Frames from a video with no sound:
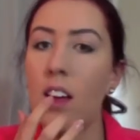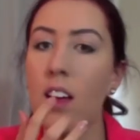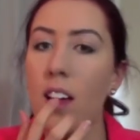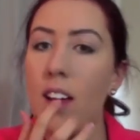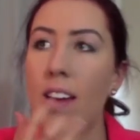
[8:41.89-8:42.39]

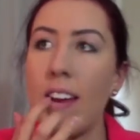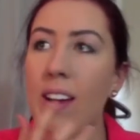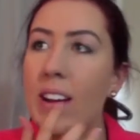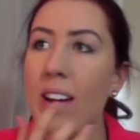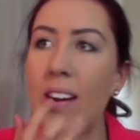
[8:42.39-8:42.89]
and
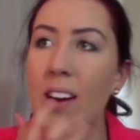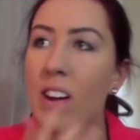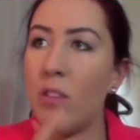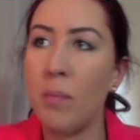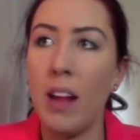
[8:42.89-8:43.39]
go over
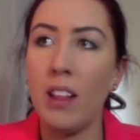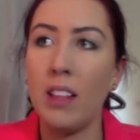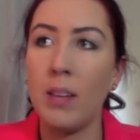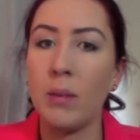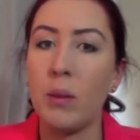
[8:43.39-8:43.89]
my
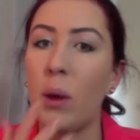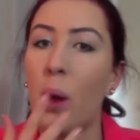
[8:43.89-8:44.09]
lips with it.